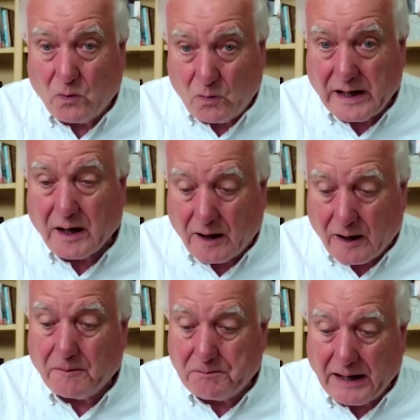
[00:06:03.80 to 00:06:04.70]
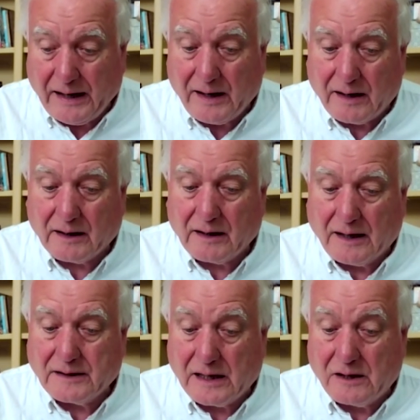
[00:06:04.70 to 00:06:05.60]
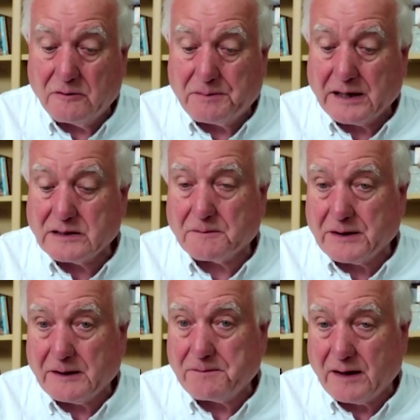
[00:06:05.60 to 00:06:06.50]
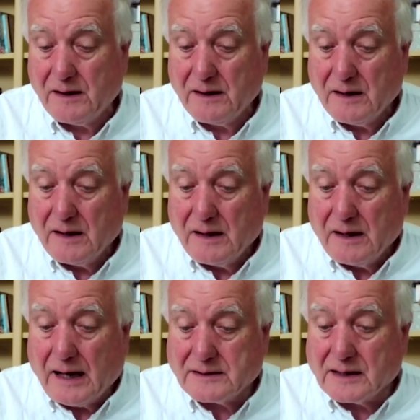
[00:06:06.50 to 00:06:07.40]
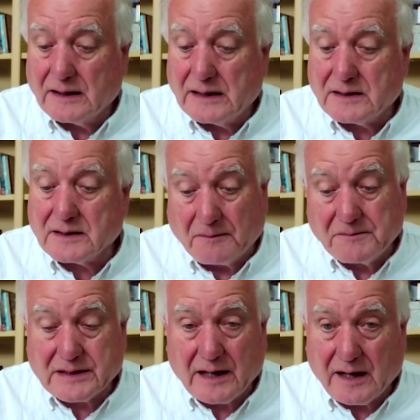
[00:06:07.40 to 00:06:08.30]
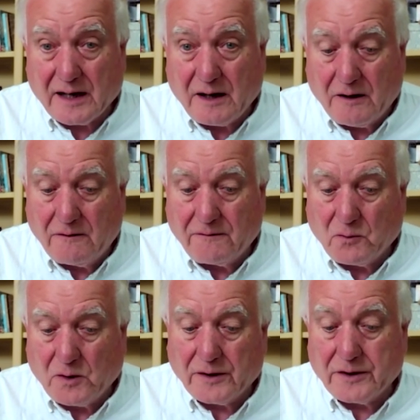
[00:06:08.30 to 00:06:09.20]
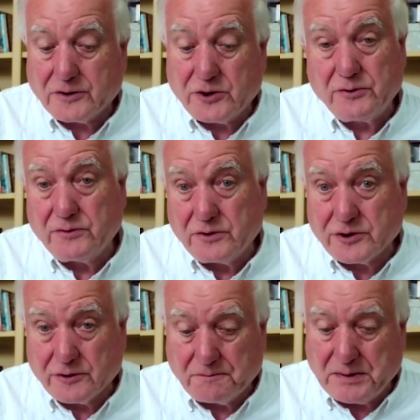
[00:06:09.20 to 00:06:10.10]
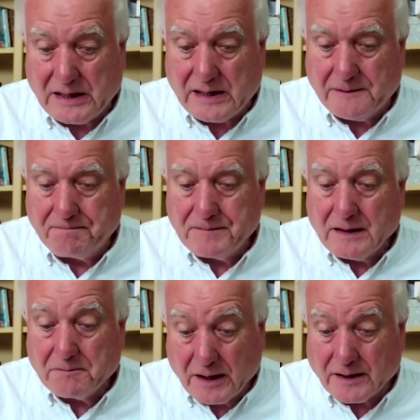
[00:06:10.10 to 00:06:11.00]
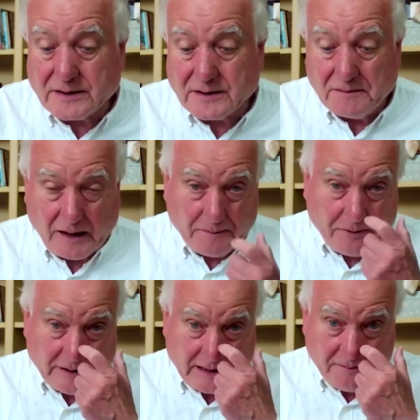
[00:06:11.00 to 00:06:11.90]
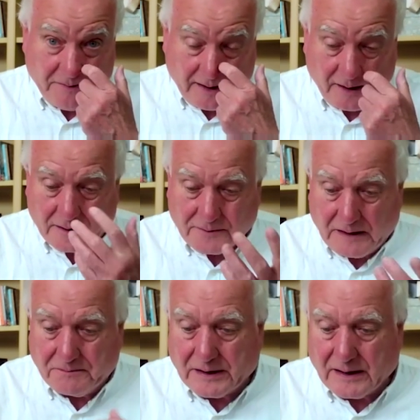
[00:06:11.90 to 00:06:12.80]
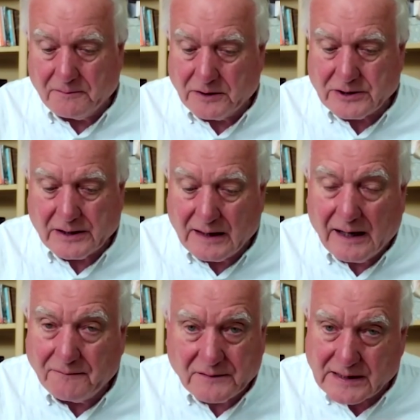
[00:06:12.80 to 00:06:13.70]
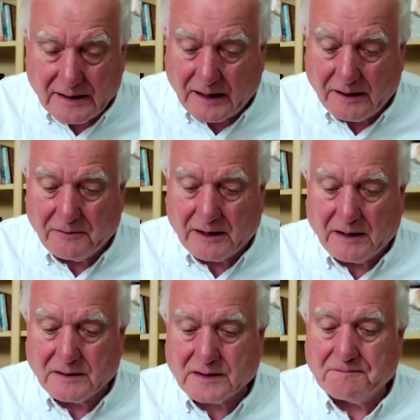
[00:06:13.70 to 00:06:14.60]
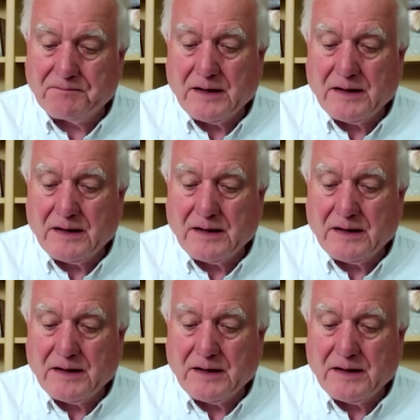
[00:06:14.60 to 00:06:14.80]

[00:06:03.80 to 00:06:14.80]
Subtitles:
we are paying, and he who pays the piper has at least some say over what the tune should be. Plus, a point I made last week, which I haven't seen anywhere else,